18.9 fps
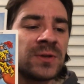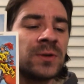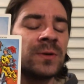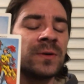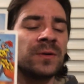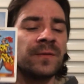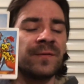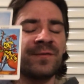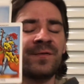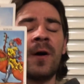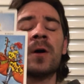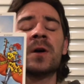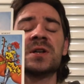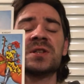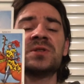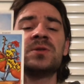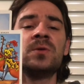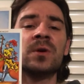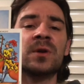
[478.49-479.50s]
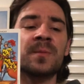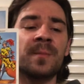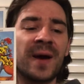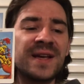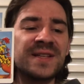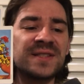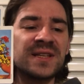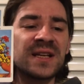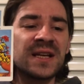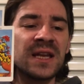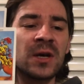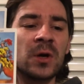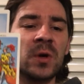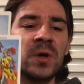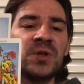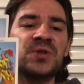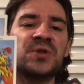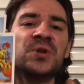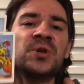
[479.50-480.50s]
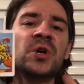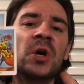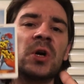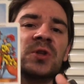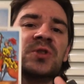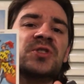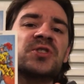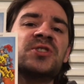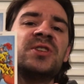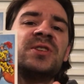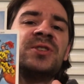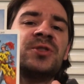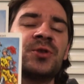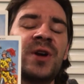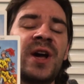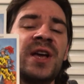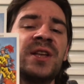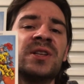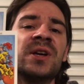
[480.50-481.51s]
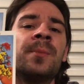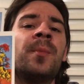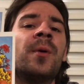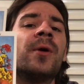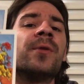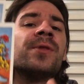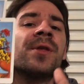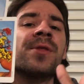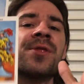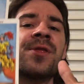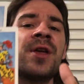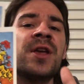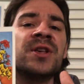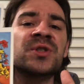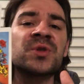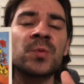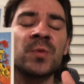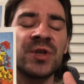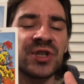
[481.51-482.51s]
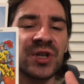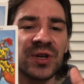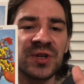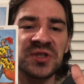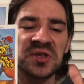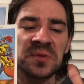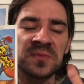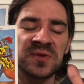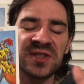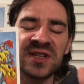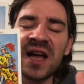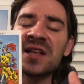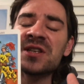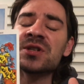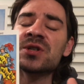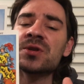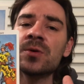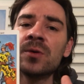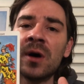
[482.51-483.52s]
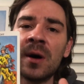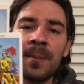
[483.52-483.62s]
You're basically going to concentrate upon the things which are substantial,